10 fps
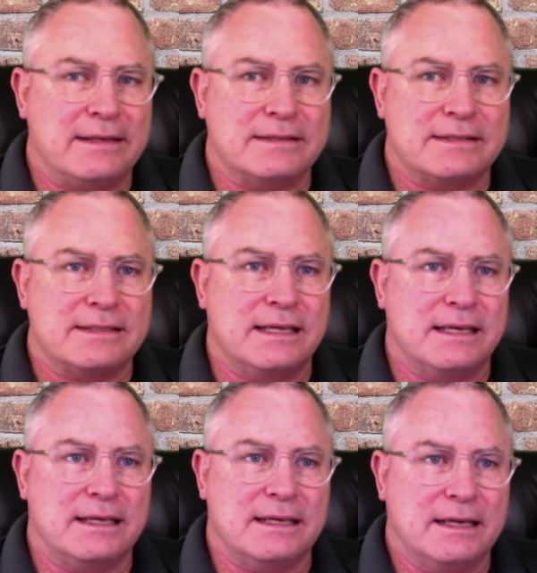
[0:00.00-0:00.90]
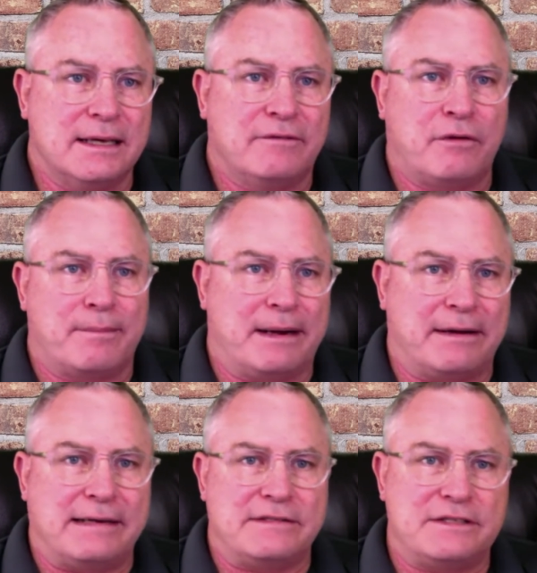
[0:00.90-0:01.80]
is the 4
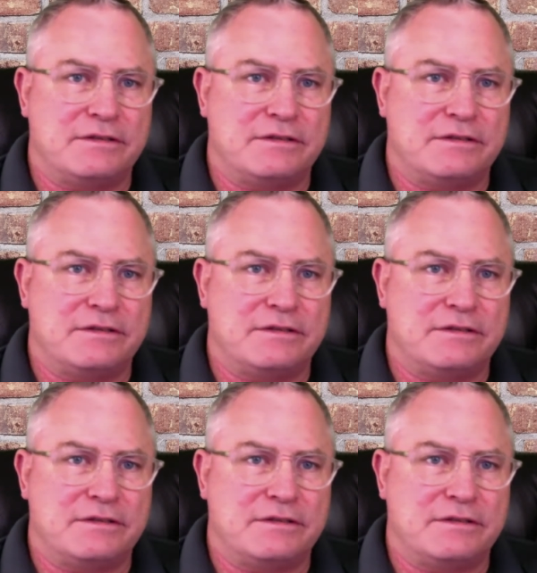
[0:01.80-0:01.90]
barriers